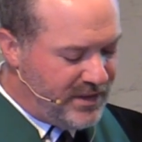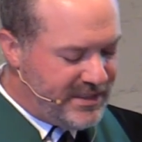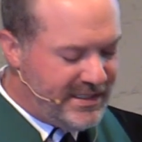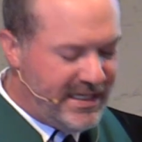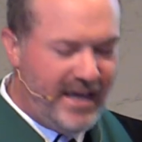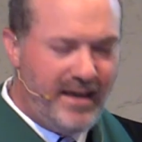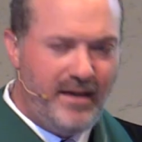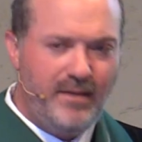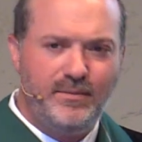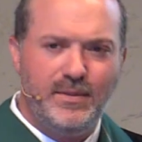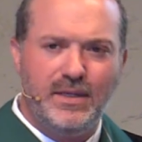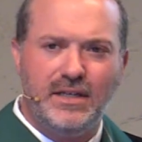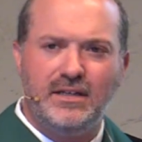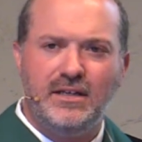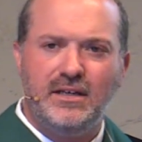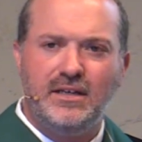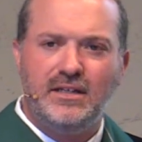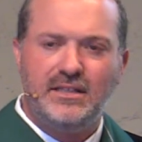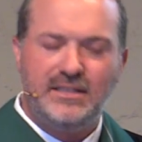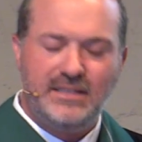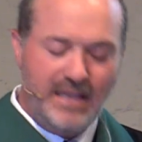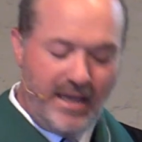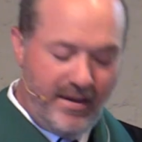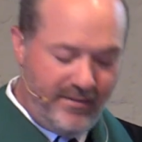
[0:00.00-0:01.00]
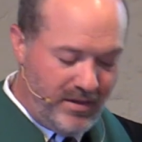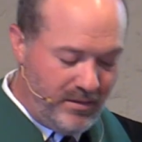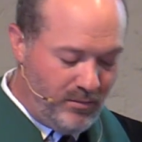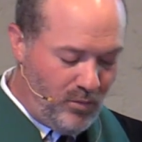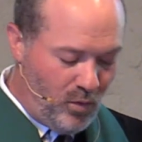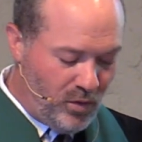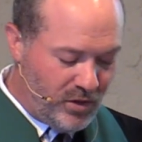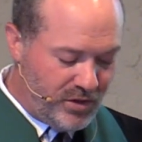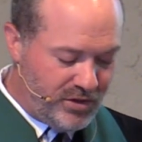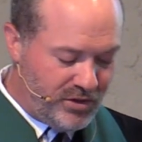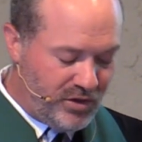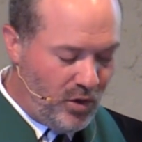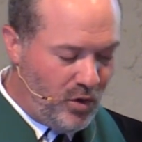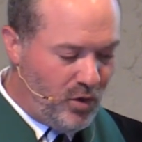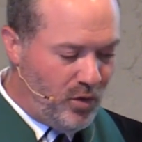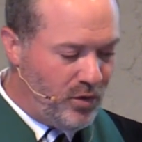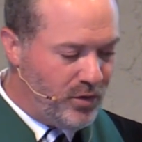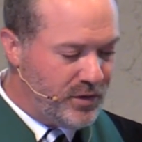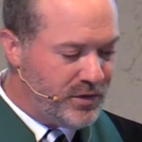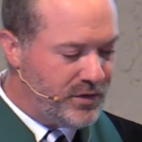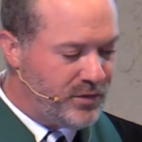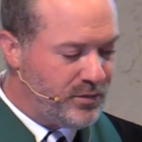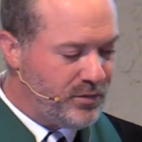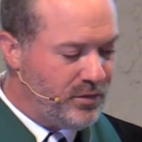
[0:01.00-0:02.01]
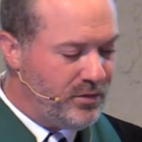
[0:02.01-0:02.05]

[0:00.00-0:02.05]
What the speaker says: was aimed at saving more souls